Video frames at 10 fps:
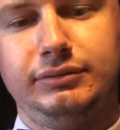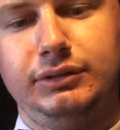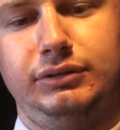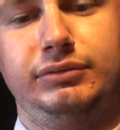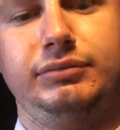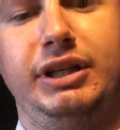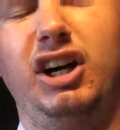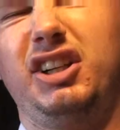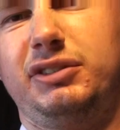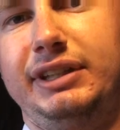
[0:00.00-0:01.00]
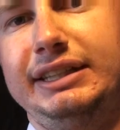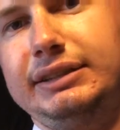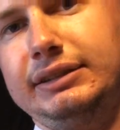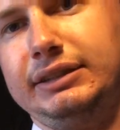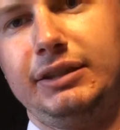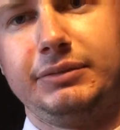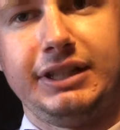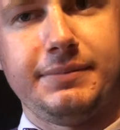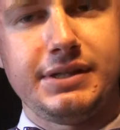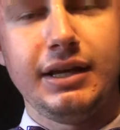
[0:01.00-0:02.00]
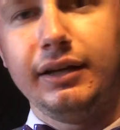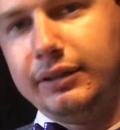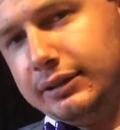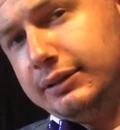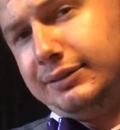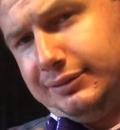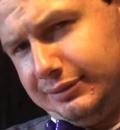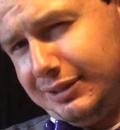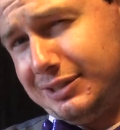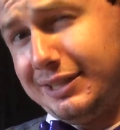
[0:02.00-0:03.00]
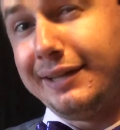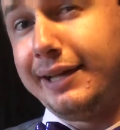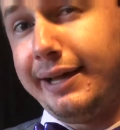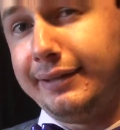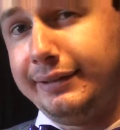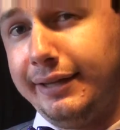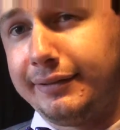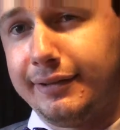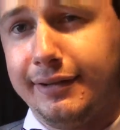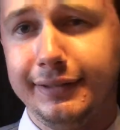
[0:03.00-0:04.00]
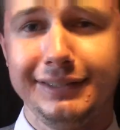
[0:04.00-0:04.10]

Well, we call it a raisin sometimes. Uh, you'll understand that later on.